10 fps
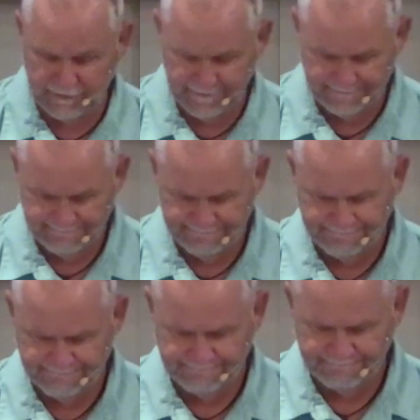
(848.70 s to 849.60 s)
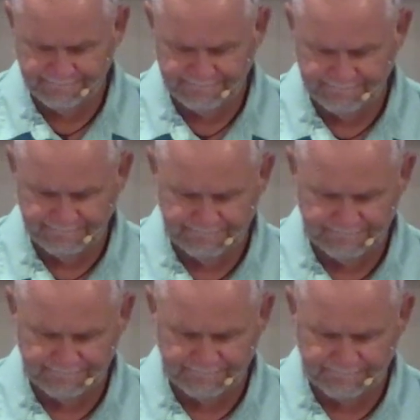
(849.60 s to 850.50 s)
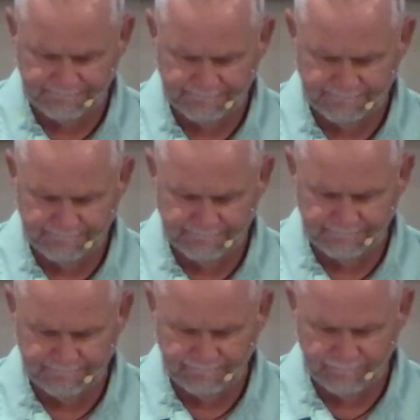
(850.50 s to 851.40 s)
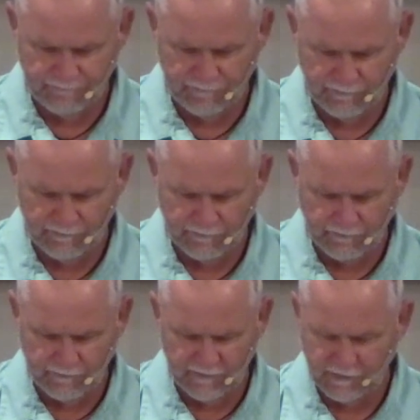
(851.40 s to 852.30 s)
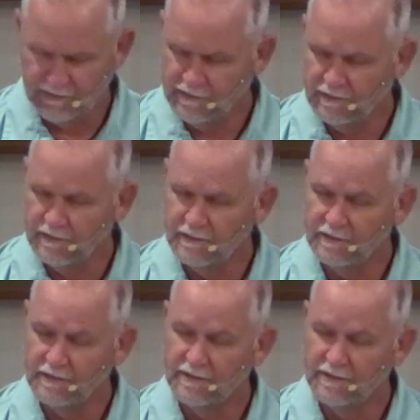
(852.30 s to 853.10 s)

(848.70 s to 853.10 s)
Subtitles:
No one is speaking in this clip.